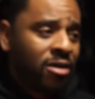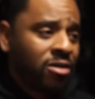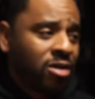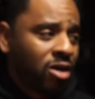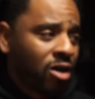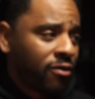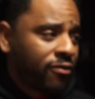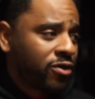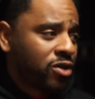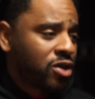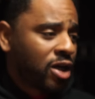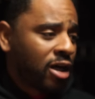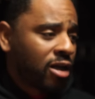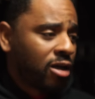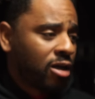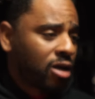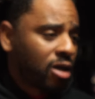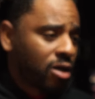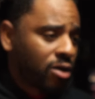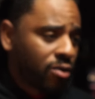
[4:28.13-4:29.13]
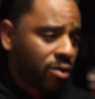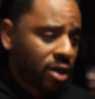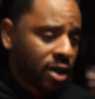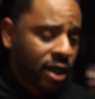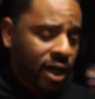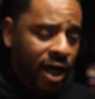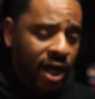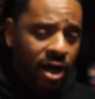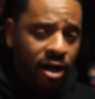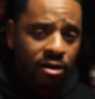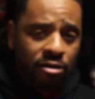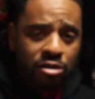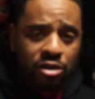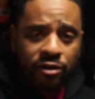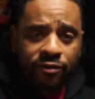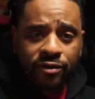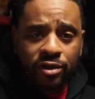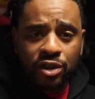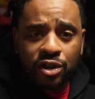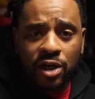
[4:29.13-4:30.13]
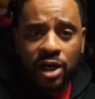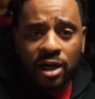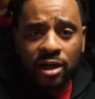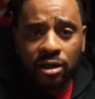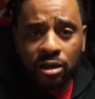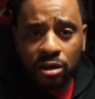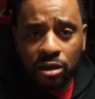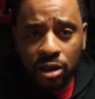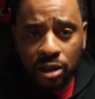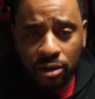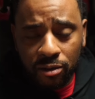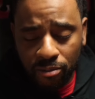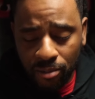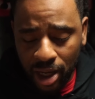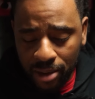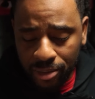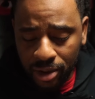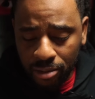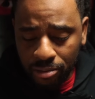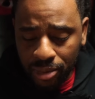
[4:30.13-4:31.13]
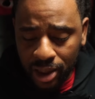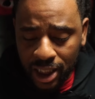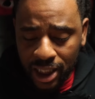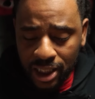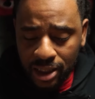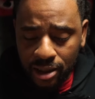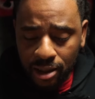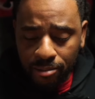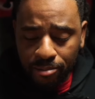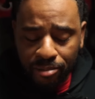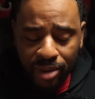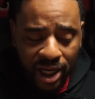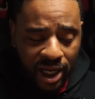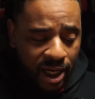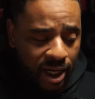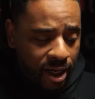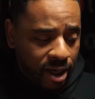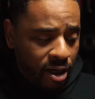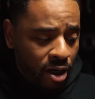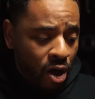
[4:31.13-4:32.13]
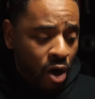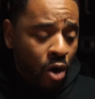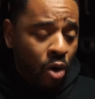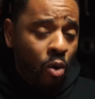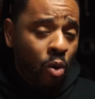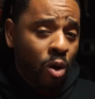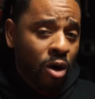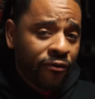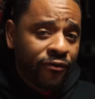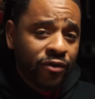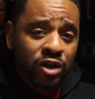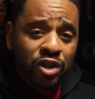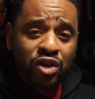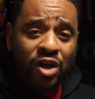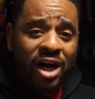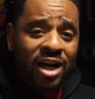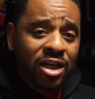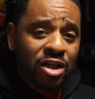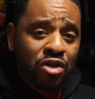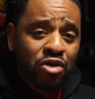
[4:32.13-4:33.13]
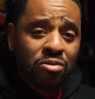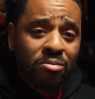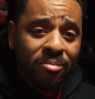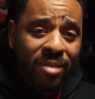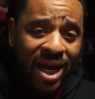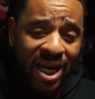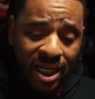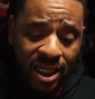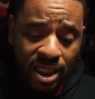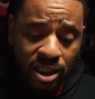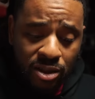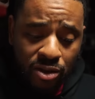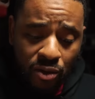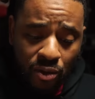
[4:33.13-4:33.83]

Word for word: you know, if you're trying to look under a couch, if you're trying to look maybe beneath a bed, or if you're trying to do maintenance